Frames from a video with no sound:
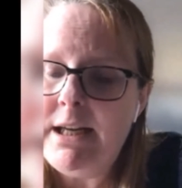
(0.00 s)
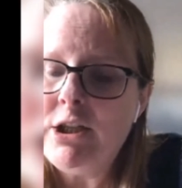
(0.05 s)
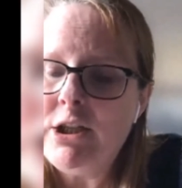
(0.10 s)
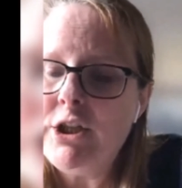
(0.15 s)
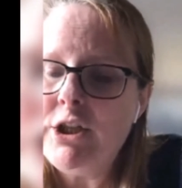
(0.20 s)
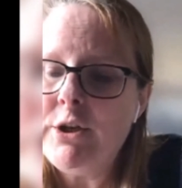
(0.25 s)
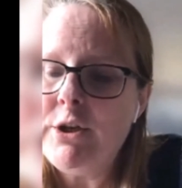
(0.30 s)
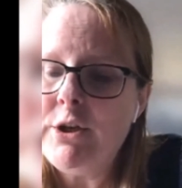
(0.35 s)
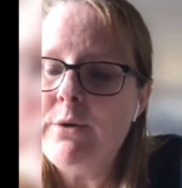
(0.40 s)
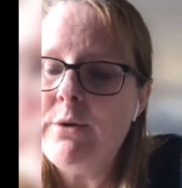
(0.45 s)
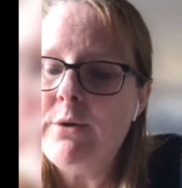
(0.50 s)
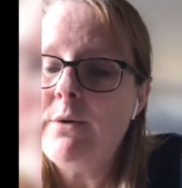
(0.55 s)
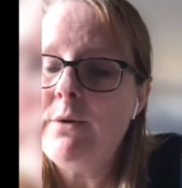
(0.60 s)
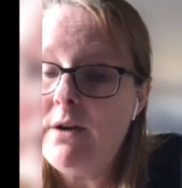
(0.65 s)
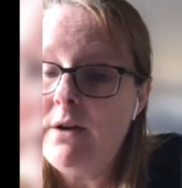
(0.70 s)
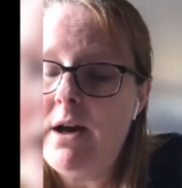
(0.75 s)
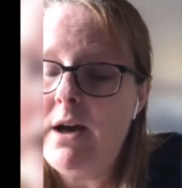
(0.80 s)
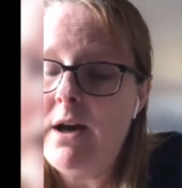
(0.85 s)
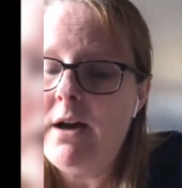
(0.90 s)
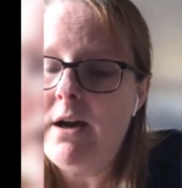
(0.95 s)
issue
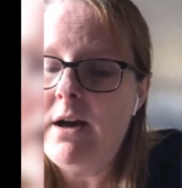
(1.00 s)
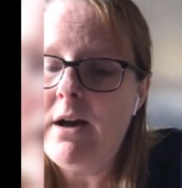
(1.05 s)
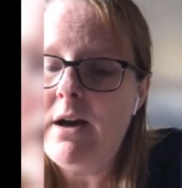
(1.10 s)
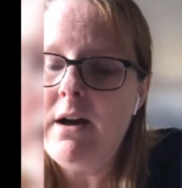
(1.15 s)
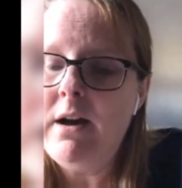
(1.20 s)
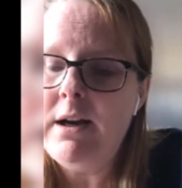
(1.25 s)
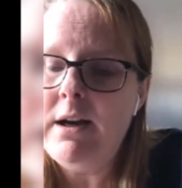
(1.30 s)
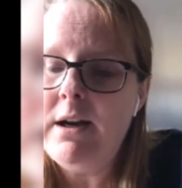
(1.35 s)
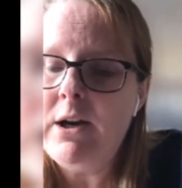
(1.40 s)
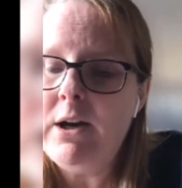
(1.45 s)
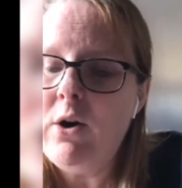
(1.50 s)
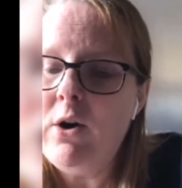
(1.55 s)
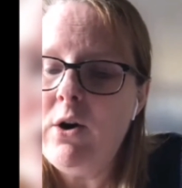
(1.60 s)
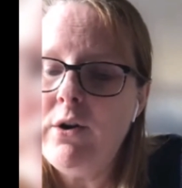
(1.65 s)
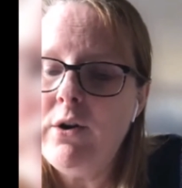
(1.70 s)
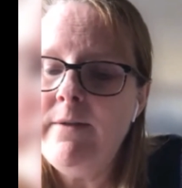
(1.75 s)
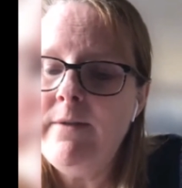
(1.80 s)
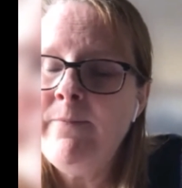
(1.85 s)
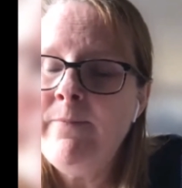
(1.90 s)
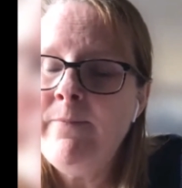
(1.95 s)
early
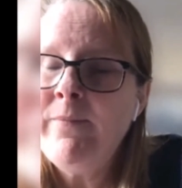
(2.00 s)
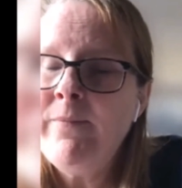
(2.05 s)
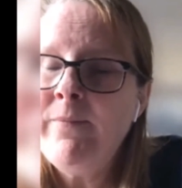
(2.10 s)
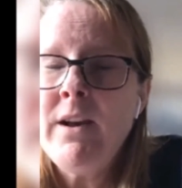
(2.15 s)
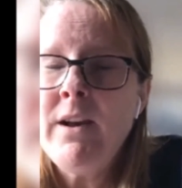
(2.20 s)
on.